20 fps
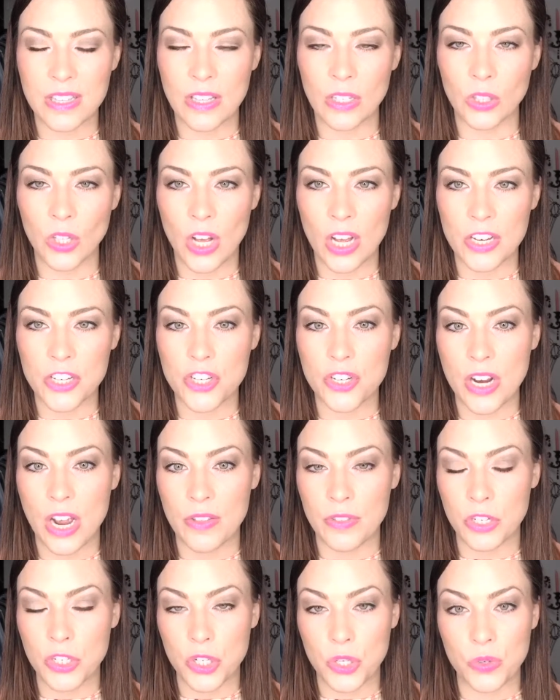the launch
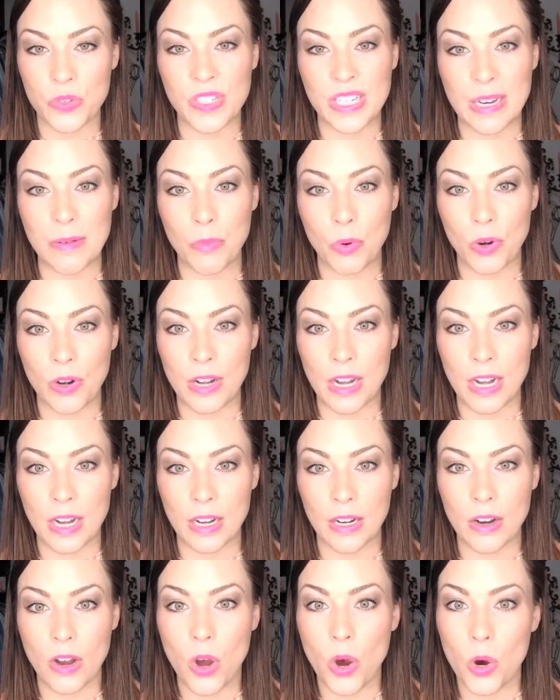on the Tuesday
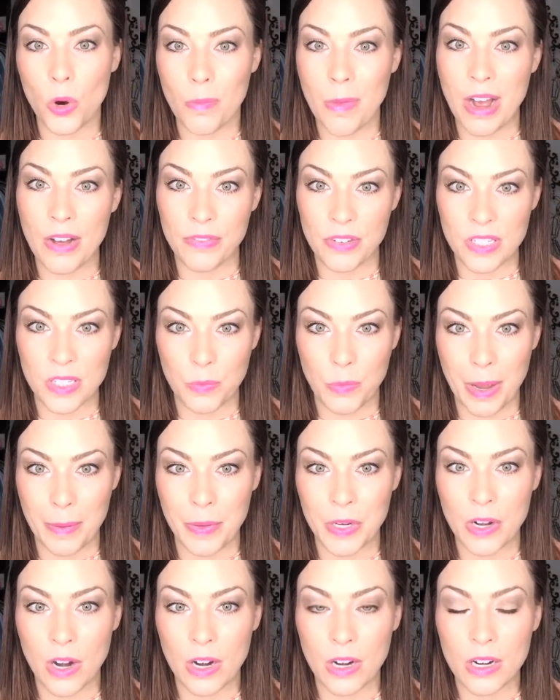morning home office
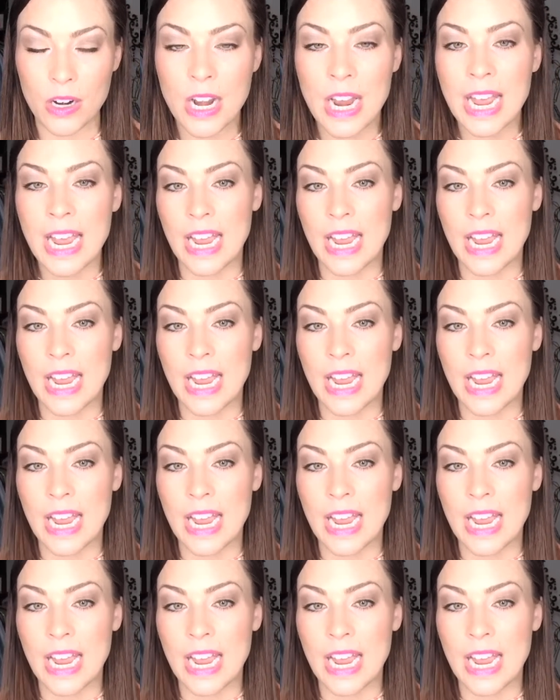webinar,